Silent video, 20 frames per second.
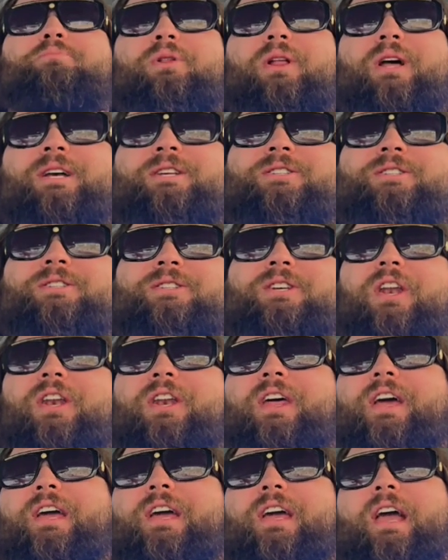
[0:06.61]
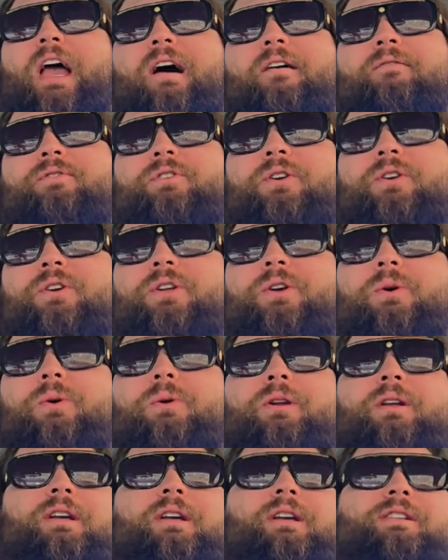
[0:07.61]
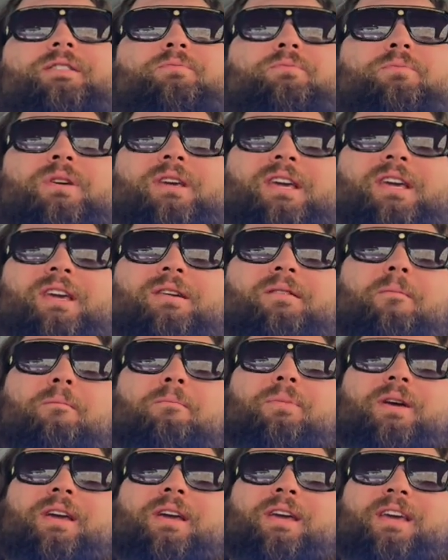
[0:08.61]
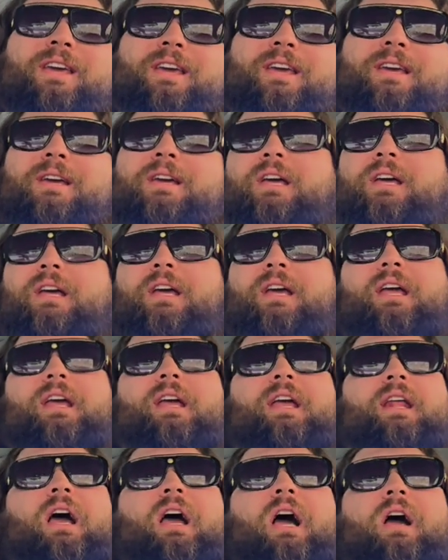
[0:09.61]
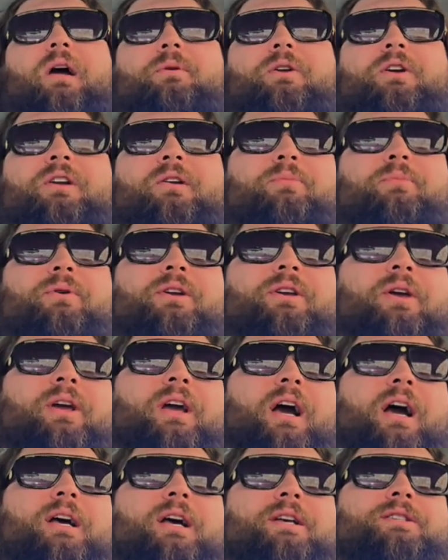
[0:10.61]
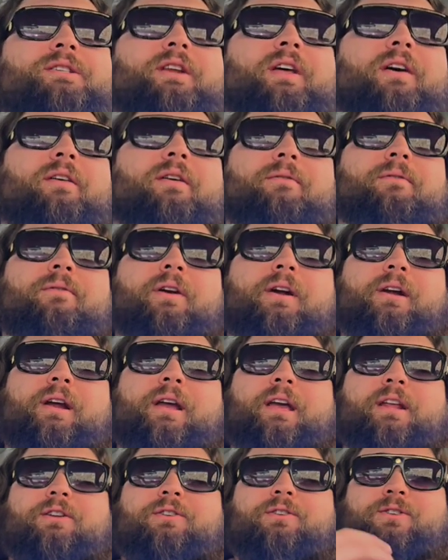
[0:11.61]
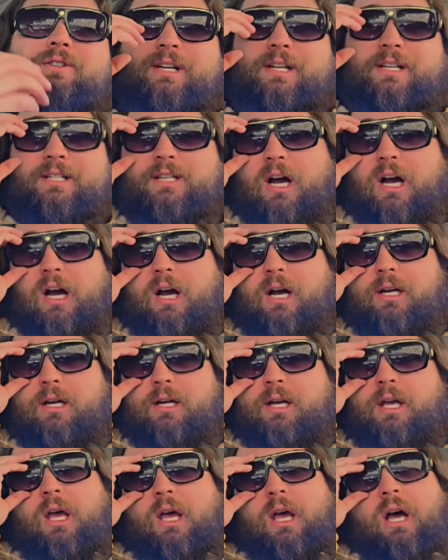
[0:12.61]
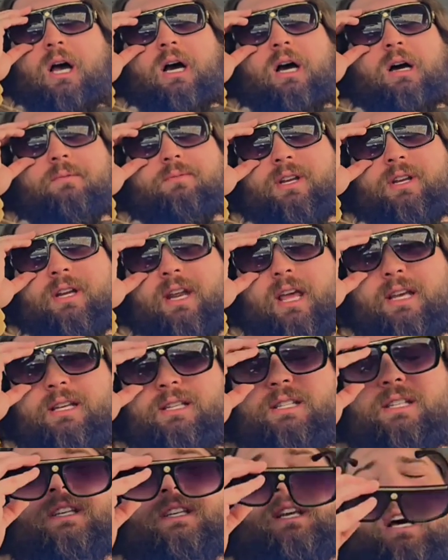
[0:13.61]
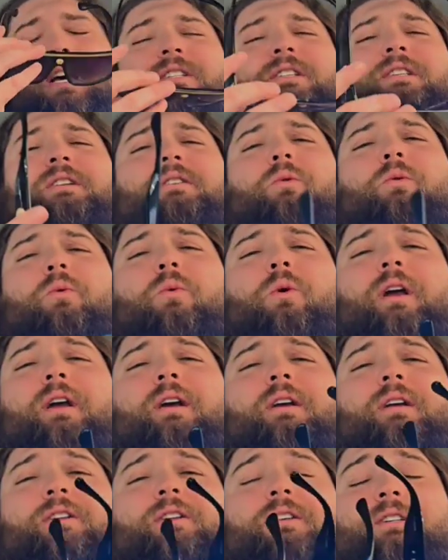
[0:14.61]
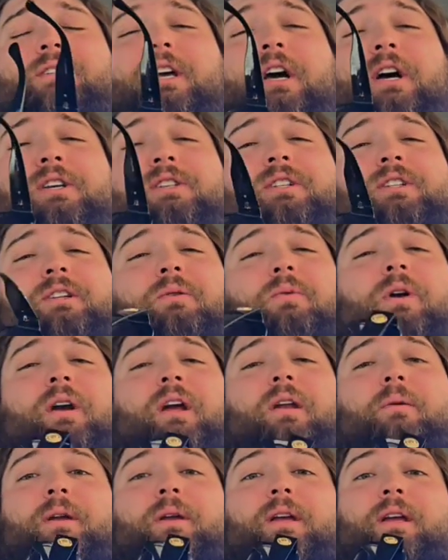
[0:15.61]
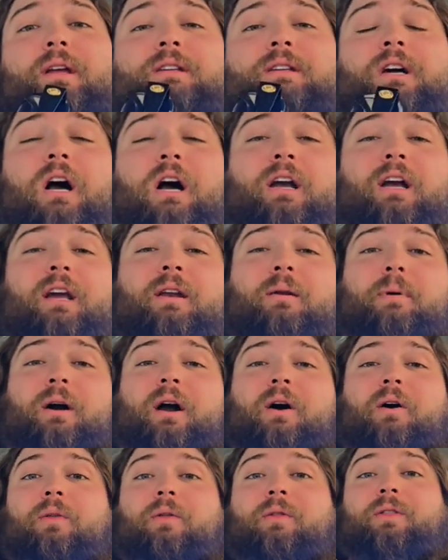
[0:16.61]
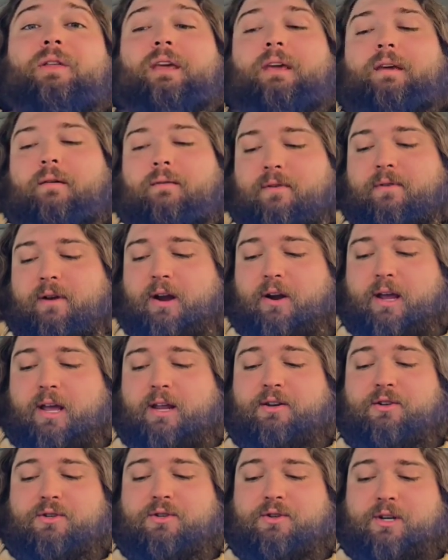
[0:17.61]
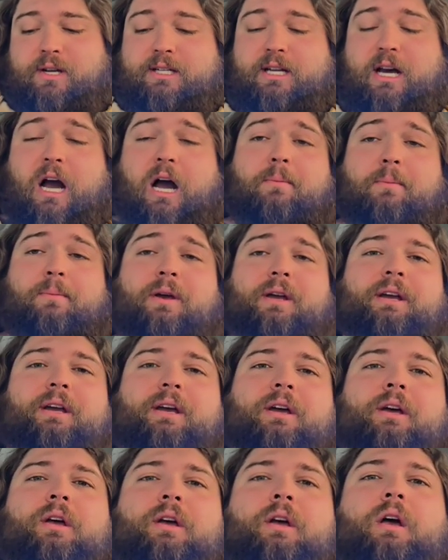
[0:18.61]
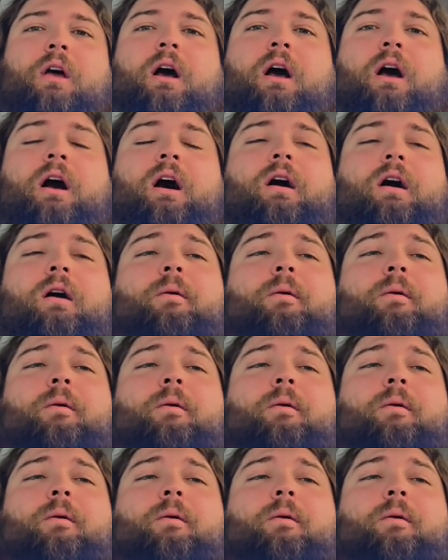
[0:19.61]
on this blessed Sunday afternoon. It's me, Big E, and I'm here to bring you guys another very interesting talk. Today's discussion, we're going to be talking about the very interesting topic,